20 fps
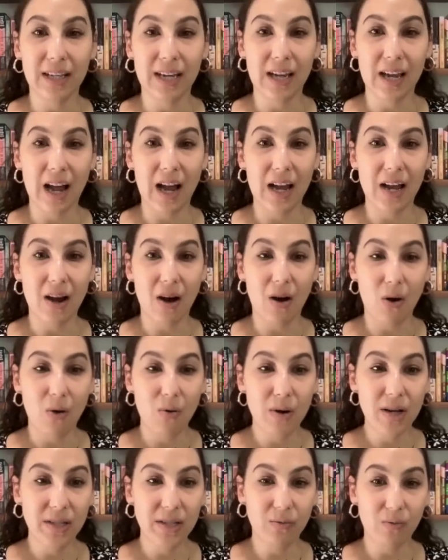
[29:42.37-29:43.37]
Like, I
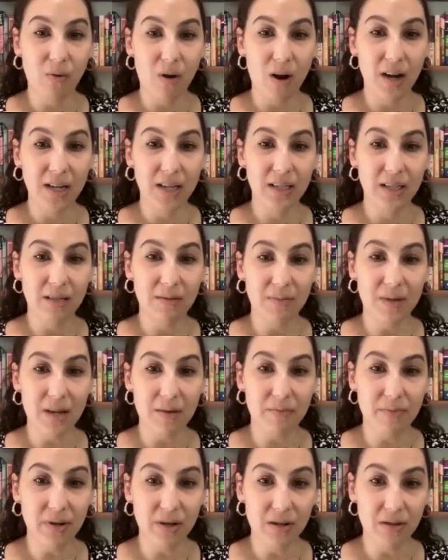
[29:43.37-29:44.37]
always wanted to be
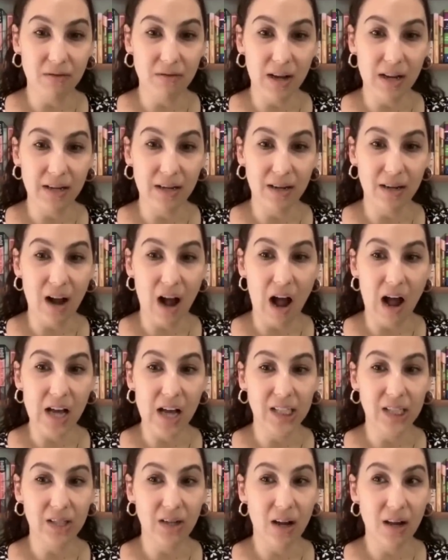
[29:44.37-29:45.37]
a book writer. I
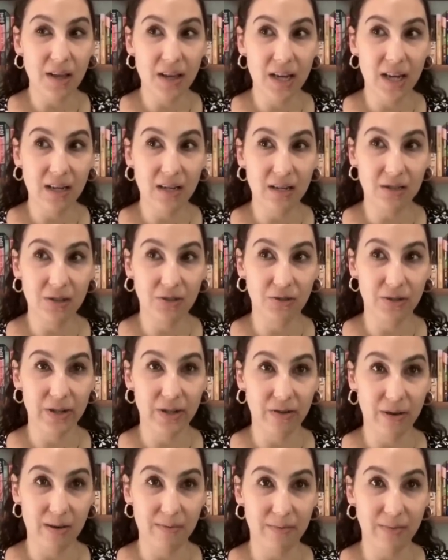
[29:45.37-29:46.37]
saw the industry
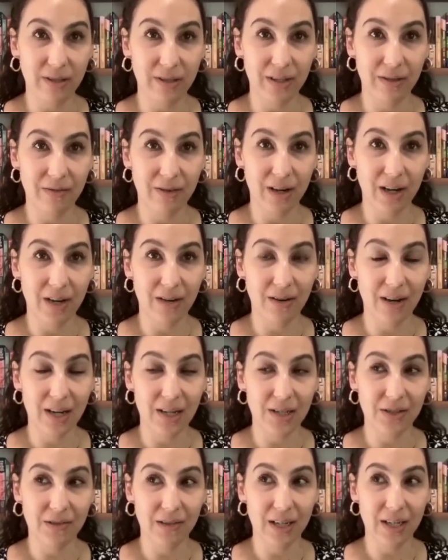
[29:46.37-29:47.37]
crumbling when I
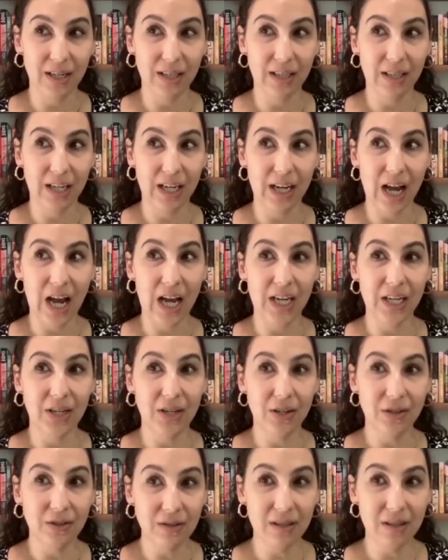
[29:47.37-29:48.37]
graduated. Like, I
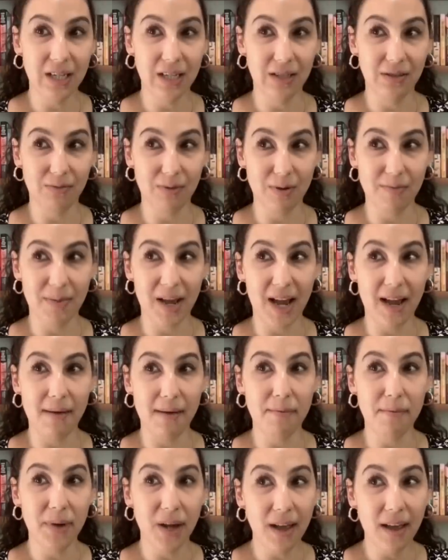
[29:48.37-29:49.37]
knew things were bad,
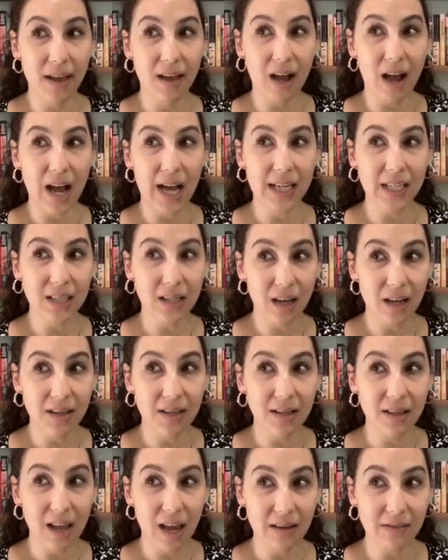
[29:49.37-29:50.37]
but I saw
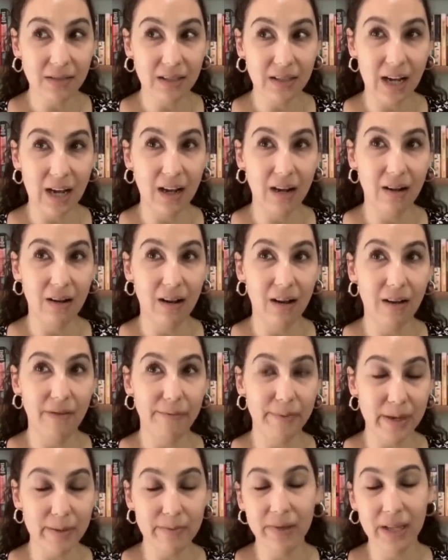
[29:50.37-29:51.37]
the lifestyle of
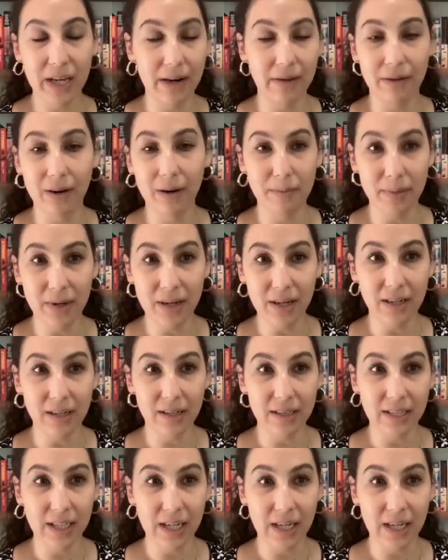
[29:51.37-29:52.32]
people that wrote books.